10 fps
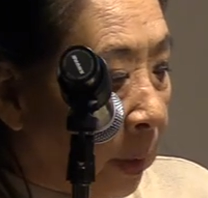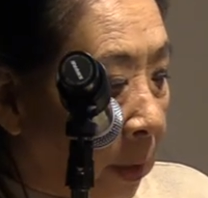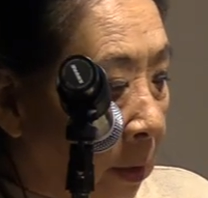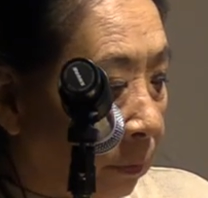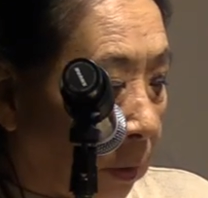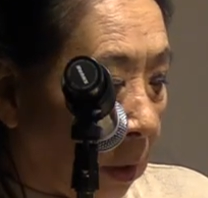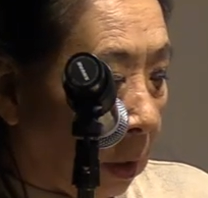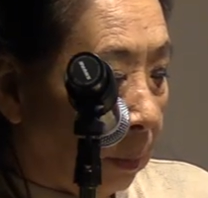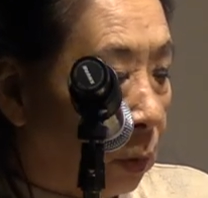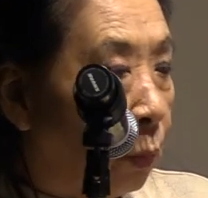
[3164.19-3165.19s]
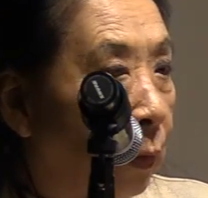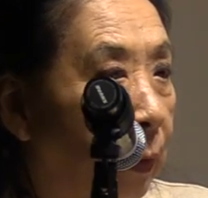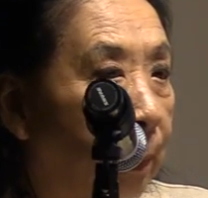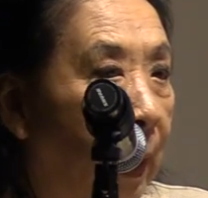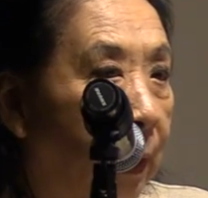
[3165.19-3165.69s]
minute of time is worth
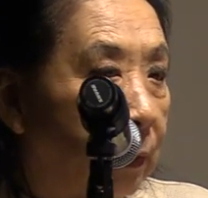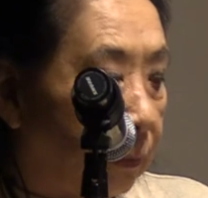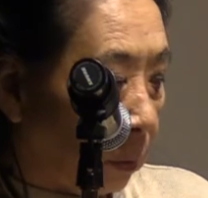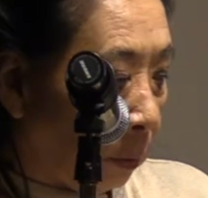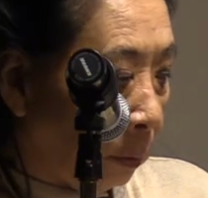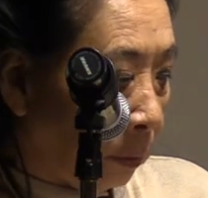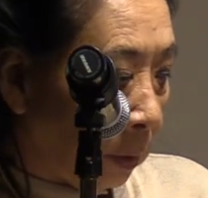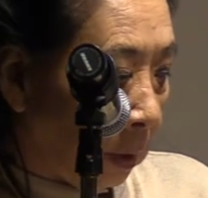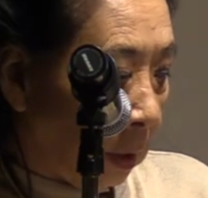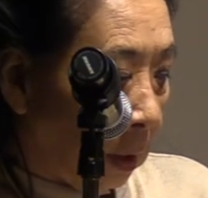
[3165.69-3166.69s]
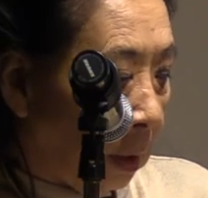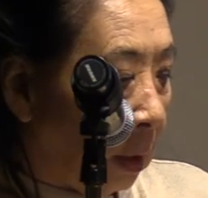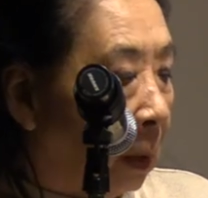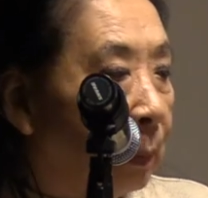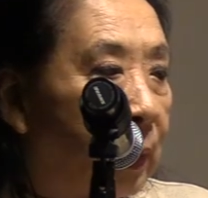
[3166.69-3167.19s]
a pound of gold,
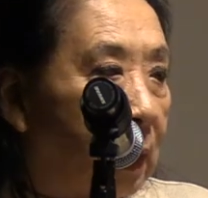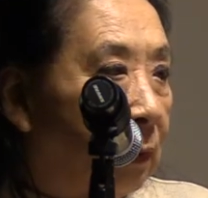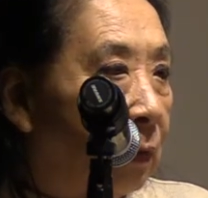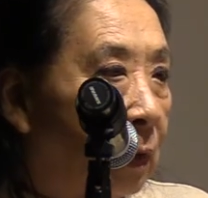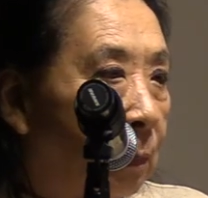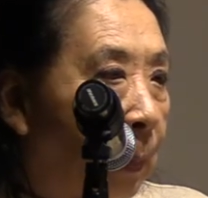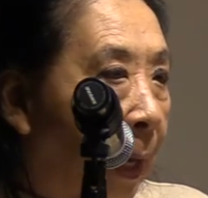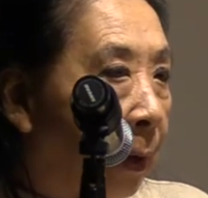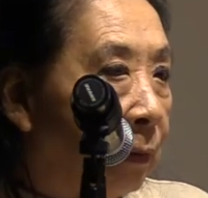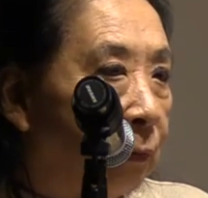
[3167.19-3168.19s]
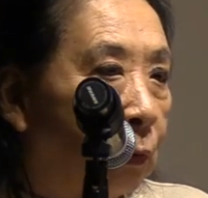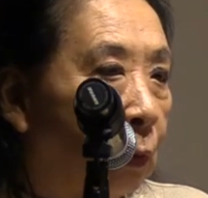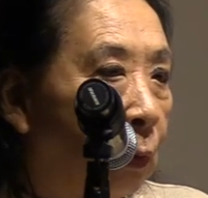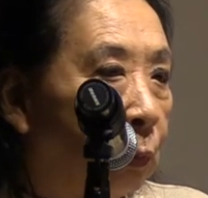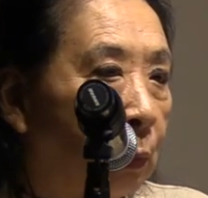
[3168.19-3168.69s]
but even a pound of
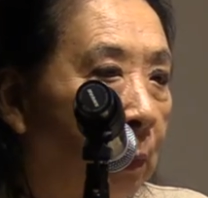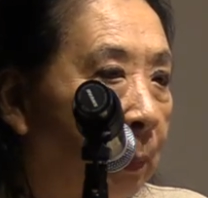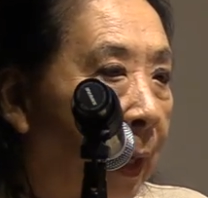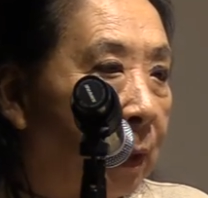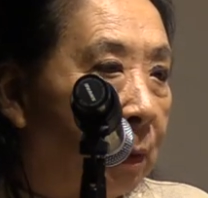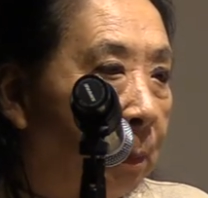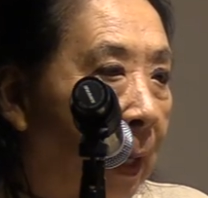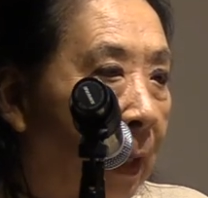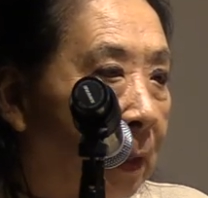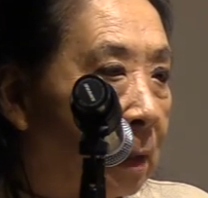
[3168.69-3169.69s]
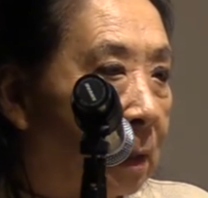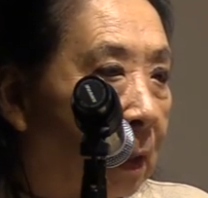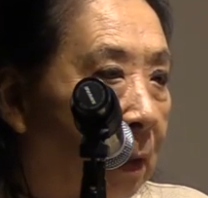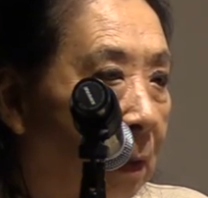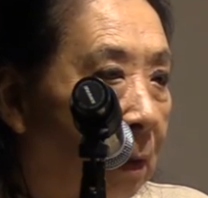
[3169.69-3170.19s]
gold won't buy you back a
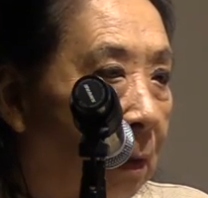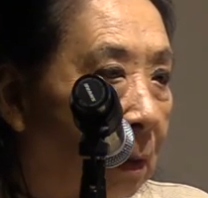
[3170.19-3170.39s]
second.